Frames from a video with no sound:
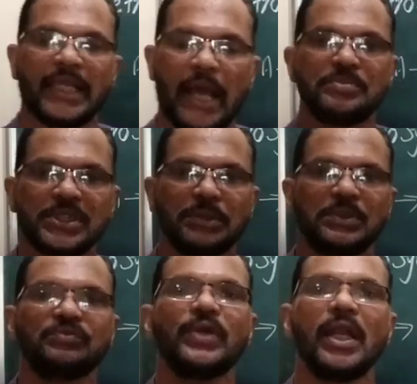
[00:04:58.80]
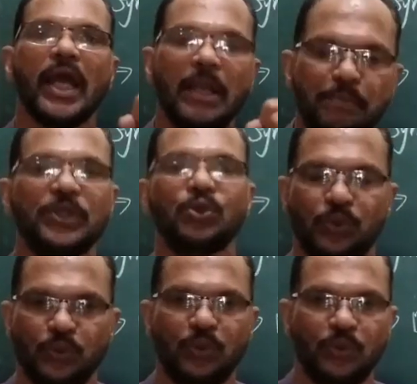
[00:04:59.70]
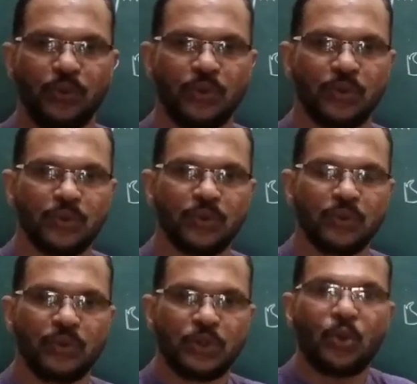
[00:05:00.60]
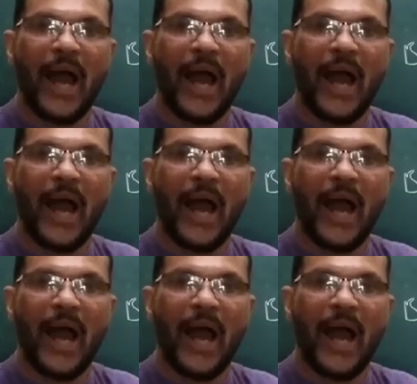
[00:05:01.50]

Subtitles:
concept will help you to